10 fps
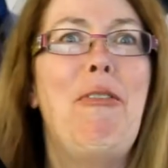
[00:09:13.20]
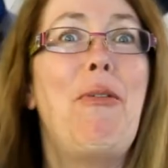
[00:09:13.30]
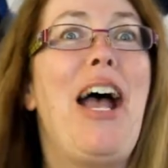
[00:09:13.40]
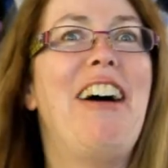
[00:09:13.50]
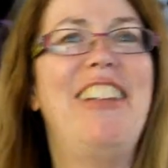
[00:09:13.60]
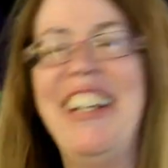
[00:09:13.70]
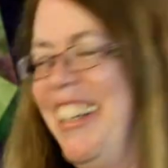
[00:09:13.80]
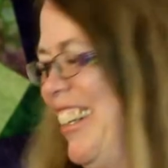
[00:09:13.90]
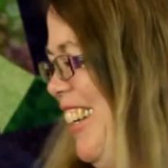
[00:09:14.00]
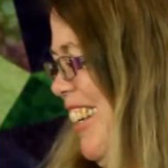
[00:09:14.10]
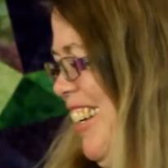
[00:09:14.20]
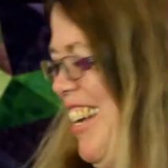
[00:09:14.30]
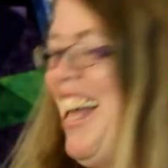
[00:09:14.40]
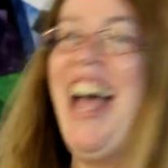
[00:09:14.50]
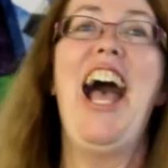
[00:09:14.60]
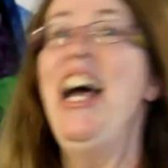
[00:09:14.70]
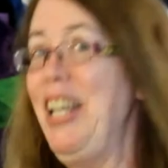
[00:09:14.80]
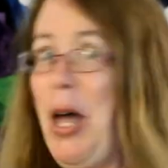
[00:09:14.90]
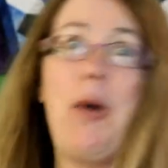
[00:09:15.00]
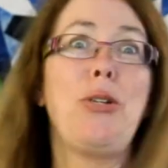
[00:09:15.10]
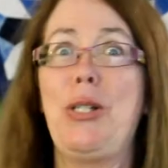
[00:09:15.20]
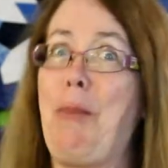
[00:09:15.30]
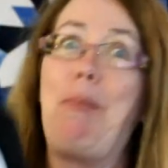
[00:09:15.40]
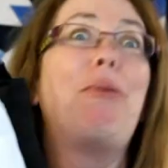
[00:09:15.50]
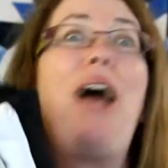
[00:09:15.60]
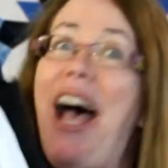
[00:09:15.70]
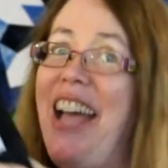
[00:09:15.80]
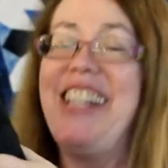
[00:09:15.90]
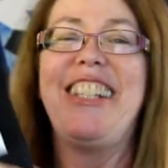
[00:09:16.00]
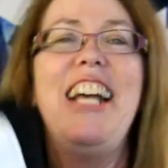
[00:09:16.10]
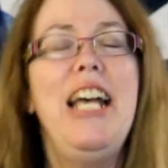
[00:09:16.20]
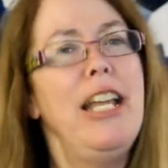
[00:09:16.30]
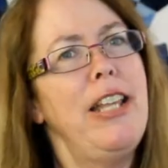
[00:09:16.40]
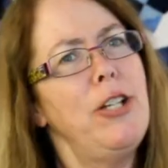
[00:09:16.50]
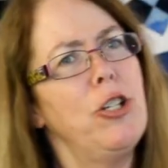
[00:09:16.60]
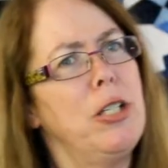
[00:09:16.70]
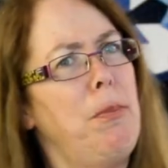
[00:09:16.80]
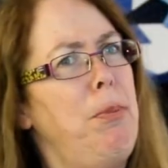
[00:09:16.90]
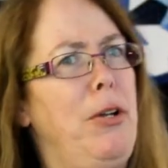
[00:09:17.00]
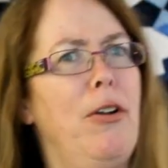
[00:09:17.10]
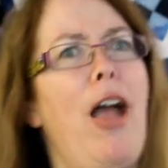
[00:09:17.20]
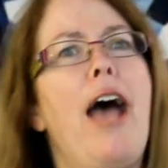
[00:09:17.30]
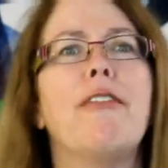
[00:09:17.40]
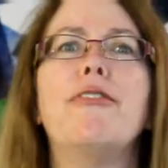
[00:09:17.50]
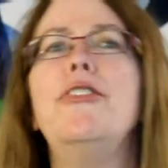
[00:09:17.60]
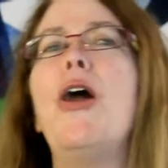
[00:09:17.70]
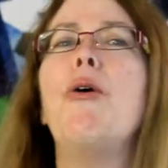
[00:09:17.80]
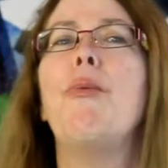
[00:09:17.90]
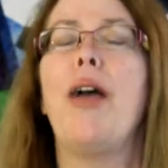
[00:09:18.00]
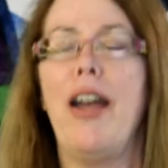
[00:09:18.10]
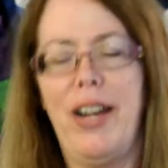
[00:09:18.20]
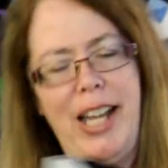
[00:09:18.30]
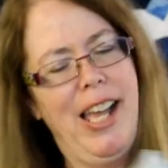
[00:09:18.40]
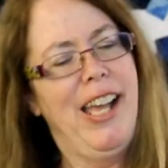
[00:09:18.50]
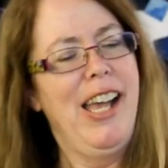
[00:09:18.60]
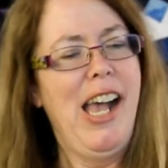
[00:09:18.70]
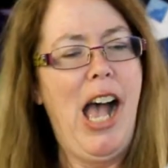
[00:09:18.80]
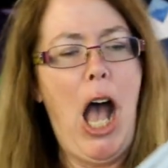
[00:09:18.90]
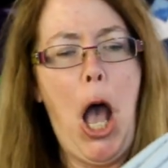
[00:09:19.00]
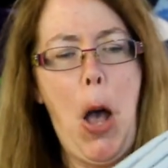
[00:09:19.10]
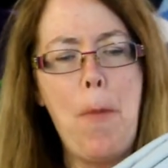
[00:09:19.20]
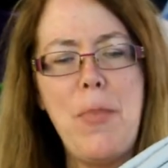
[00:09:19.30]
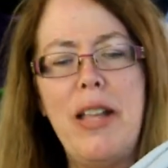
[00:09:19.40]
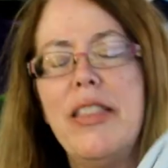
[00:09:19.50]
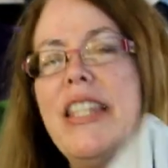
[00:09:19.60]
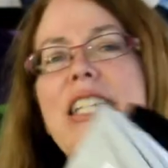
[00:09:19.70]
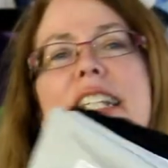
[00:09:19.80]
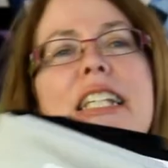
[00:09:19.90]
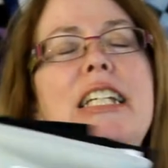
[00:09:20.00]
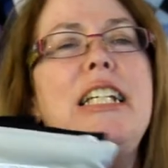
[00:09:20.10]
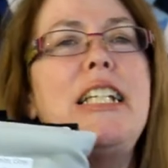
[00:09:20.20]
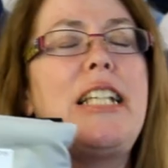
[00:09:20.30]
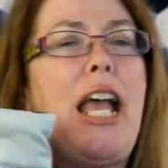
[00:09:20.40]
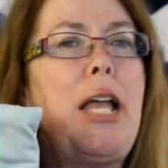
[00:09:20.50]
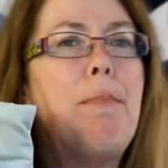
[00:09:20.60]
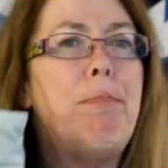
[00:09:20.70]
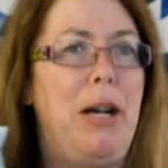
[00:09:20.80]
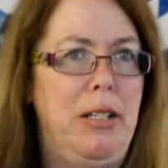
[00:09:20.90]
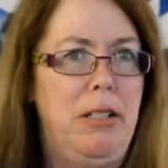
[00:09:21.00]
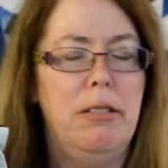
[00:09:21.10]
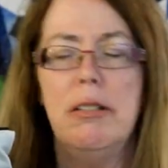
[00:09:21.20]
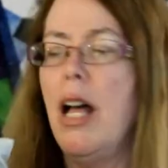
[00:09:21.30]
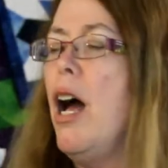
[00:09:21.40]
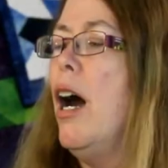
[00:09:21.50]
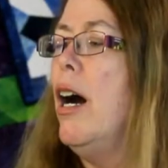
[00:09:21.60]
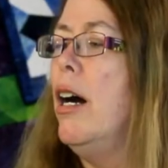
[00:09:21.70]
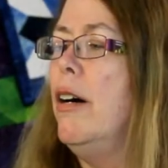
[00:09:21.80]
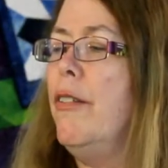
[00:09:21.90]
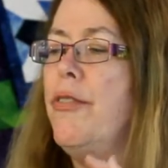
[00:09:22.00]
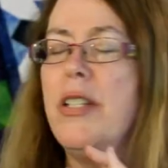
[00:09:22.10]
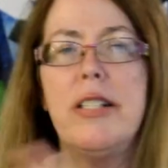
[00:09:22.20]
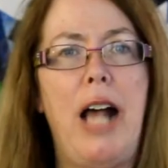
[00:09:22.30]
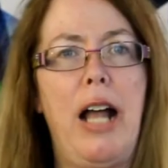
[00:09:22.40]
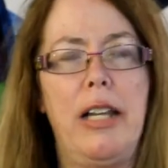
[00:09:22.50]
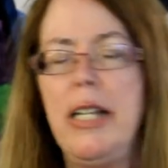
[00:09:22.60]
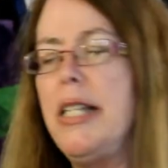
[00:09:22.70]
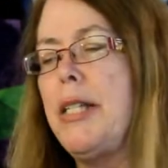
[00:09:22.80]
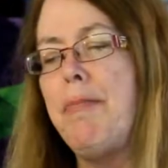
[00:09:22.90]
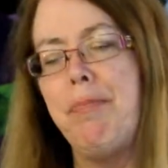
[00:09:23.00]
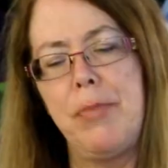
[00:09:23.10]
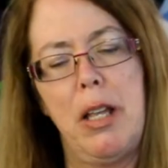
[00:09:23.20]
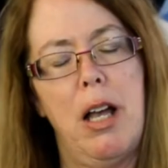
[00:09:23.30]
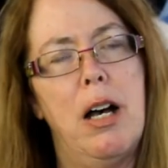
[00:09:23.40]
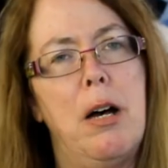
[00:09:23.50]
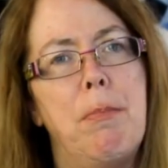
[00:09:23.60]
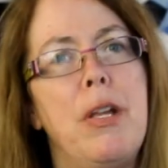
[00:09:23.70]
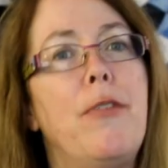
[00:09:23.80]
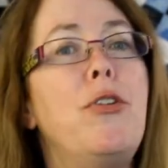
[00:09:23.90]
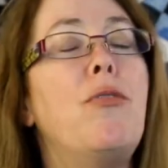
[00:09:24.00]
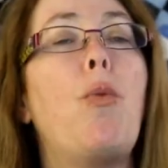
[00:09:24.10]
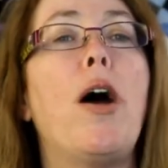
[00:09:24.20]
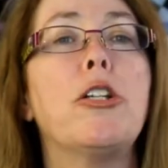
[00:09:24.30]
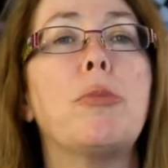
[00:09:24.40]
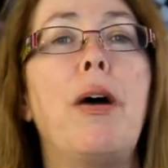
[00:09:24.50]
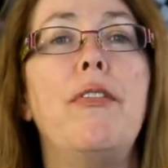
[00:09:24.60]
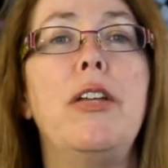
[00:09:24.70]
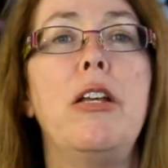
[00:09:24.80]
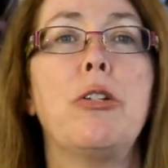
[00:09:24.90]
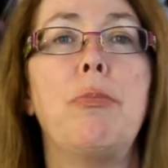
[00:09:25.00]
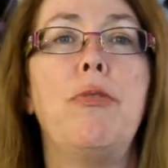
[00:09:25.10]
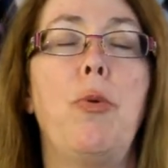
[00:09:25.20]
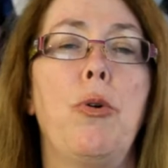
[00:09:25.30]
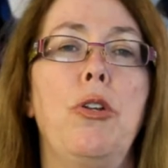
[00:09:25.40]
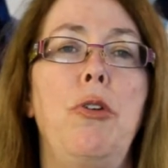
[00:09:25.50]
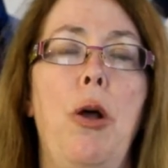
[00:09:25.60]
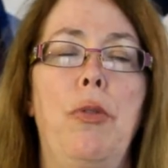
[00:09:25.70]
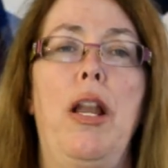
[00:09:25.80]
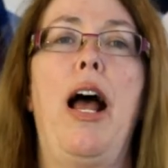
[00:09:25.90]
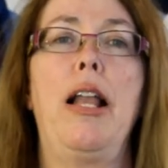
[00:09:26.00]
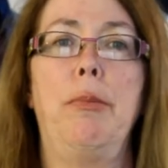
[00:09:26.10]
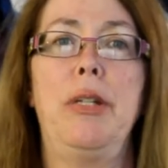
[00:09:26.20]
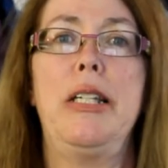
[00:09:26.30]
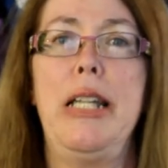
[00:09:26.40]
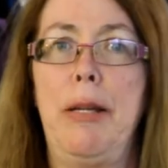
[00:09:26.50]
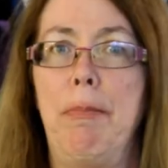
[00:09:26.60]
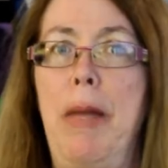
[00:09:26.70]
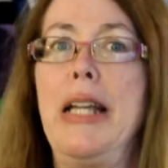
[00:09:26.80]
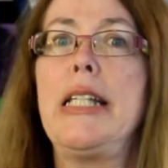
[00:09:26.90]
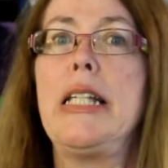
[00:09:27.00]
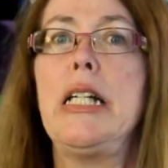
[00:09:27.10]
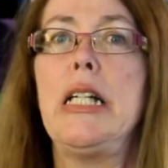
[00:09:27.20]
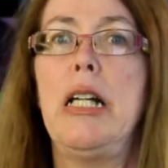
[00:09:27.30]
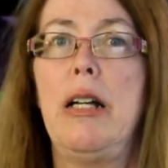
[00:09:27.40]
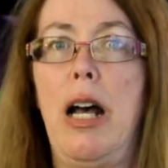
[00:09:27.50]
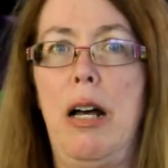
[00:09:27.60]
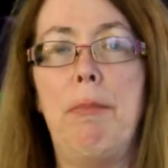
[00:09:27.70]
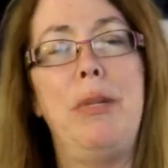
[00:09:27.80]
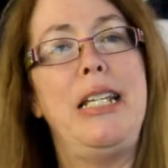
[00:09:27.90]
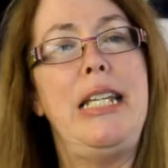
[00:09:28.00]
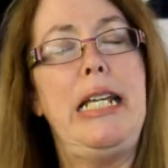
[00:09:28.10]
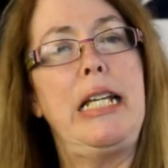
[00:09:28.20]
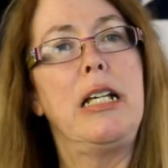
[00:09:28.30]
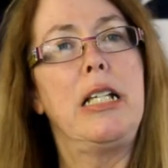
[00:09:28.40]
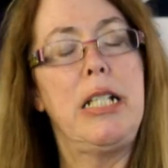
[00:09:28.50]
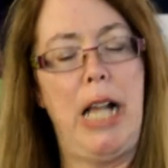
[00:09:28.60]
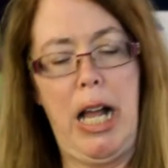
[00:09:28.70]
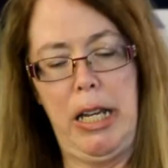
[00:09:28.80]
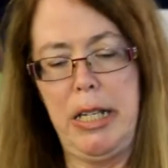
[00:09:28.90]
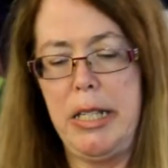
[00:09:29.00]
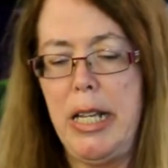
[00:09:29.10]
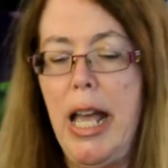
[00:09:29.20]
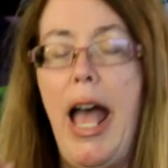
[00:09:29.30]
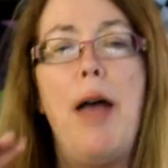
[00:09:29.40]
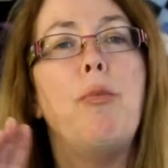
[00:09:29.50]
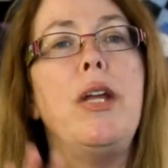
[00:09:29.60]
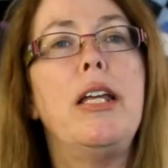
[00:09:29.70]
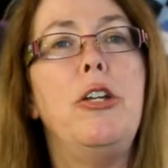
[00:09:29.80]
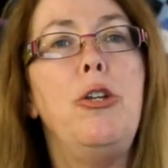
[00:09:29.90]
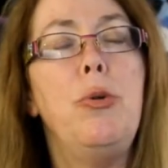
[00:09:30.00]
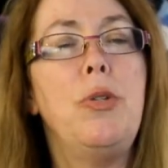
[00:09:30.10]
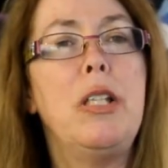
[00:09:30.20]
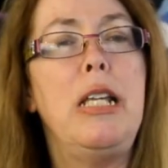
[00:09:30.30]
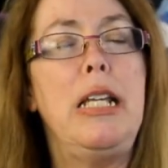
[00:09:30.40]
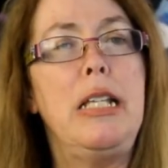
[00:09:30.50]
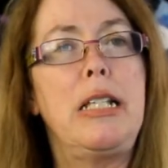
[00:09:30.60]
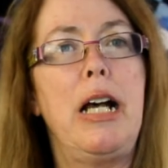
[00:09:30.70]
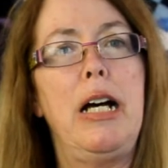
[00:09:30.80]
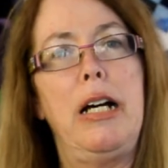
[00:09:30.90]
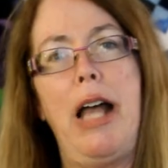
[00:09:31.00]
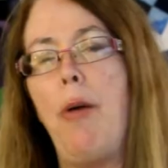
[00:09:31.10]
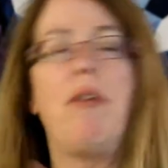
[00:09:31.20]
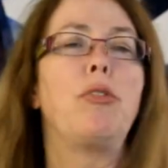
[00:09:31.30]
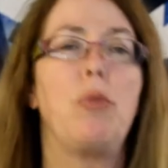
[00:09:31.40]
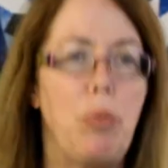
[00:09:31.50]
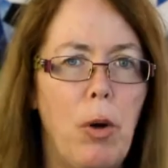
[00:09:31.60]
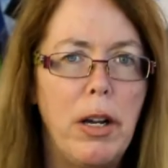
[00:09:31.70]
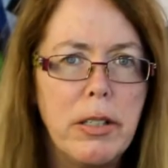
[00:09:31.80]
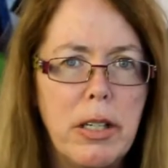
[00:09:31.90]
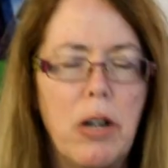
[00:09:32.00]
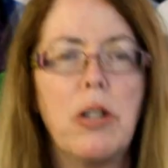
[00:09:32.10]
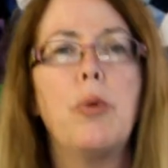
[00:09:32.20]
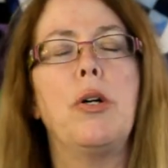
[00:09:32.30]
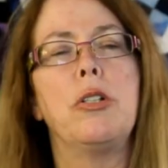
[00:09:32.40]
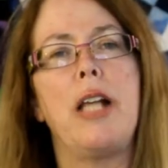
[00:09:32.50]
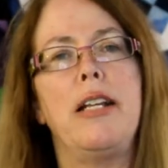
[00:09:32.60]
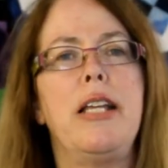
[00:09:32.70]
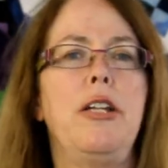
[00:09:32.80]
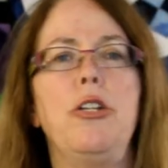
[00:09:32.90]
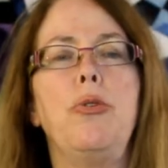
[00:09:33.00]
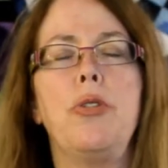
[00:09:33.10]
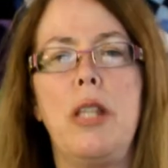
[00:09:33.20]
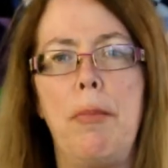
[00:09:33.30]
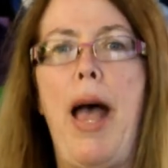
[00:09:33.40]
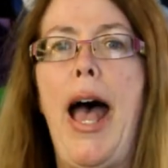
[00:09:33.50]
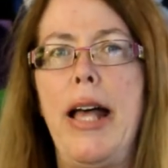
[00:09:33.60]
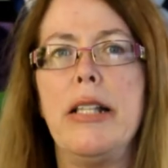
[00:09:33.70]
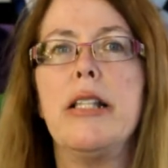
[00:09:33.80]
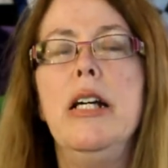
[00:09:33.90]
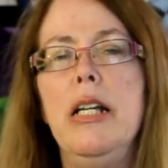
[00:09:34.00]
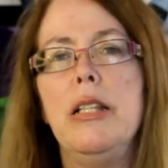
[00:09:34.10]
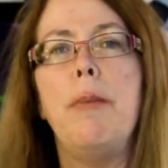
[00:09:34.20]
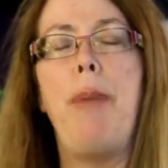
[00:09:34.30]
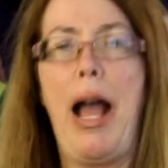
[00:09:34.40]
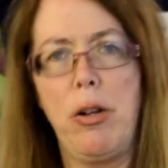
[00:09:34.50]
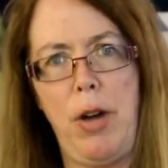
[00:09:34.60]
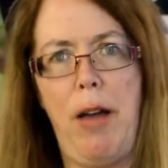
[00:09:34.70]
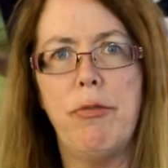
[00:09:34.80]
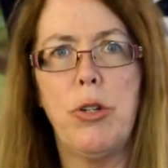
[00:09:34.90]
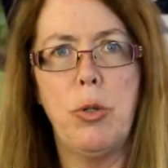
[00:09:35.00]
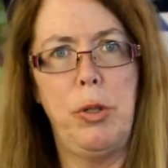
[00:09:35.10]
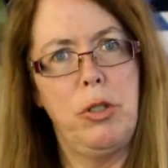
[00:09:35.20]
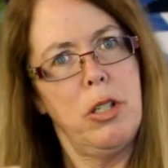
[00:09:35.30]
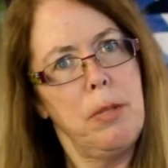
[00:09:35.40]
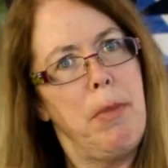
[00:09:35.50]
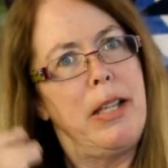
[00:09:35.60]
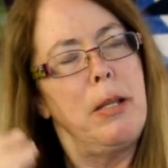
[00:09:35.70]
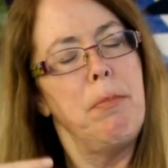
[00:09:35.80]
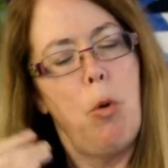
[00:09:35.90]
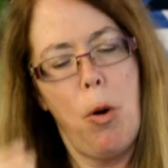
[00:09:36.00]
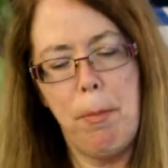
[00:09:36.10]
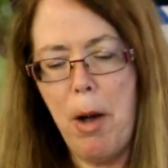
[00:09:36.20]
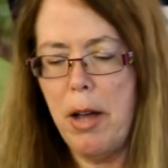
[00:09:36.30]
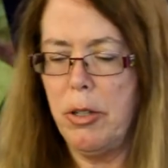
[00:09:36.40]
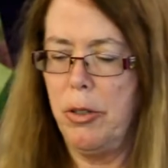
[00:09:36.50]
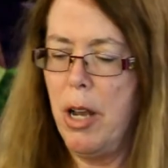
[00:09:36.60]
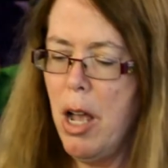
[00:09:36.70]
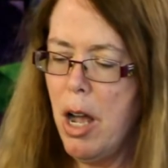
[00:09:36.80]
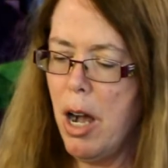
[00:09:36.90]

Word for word: Well, hello, surprise! They just appear out of nowhere. This is a bundle of solids. If you've watched my videos before, you know that Island Batik makes batik solids. And we can use these however we want in our quilts. I tend to use them as the background for quilts to make them more modern.